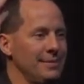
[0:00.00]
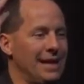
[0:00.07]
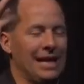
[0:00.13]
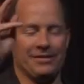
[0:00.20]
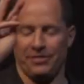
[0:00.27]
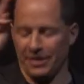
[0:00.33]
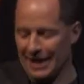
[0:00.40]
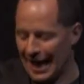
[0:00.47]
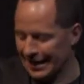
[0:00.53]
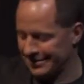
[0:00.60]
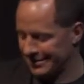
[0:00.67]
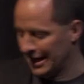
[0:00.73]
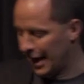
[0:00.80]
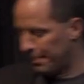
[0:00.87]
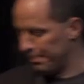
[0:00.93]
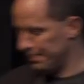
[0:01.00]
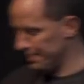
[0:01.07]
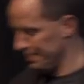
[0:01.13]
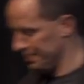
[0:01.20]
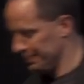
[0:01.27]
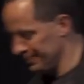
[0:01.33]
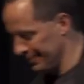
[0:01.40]
It's the last step.
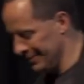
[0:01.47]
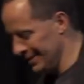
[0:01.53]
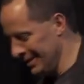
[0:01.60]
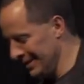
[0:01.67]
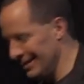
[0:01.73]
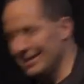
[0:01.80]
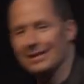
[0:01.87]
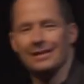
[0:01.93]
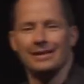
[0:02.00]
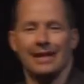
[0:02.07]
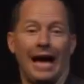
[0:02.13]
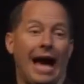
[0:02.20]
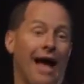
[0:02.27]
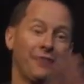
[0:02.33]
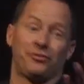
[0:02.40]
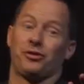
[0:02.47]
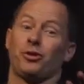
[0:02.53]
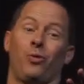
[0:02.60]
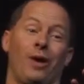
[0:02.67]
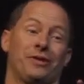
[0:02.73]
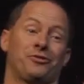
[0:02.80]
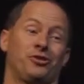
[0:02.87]
Ask the
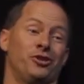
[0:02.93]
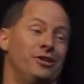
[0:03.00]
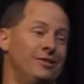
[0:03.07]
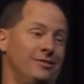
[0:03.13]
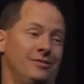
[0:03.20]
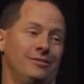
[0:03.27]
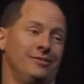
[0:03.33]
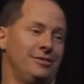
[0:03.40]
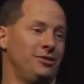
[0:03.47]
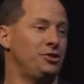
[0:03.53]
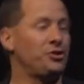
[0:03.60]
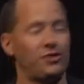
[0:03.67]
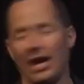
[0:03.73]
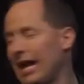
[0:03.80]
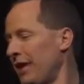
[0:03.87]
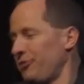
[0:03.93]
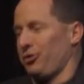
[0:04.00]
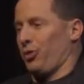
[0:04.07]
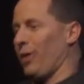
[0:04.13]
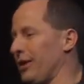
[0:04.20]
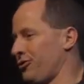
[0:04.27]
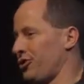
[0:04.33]
question. You just got to ask the
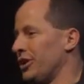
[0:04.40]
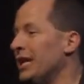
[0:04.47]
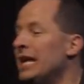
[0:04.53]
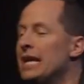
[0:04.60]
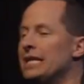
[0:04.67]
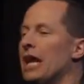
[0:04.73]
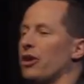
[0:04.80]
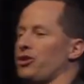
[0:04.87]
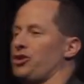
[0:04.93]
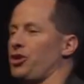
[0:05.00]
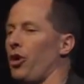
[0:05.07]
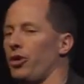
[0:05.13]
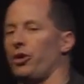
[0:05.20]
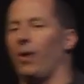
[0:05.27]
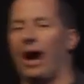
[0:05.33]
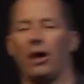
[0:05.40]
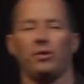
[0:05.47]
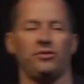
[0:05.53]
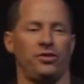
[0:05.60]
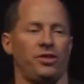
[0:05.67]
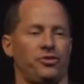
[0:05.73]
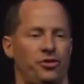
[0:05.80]
question. Now, to show you how
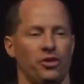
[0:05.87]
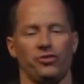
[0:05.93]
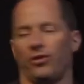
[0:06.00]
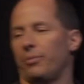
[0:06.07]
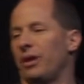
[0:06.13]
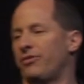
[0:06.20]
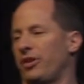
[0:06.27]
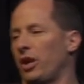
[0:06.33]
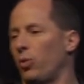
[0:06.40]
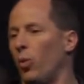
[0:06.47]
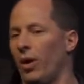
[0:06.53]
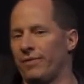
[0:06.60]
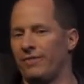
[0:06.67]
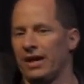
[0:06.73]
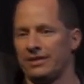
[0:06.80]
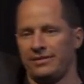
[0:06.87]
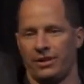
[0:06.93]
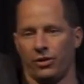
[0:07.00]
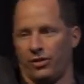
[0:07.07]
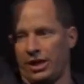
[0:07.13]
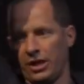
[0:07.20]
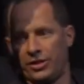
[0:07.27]
easy this is, I'm going to take 1
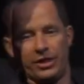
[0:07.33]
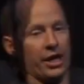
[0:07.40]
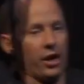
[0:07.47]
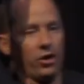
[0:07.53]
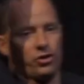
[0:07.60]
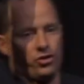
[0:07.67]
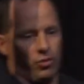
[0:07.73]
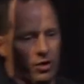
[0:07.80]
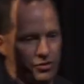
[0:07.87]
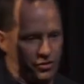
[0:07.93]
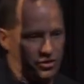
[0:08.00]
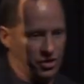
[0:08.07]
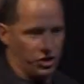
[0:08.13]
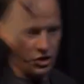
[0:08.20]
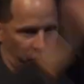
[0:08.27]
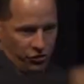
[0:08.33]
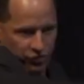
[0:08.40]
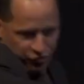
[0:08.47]
volunteer. They get their choice of T-shirts.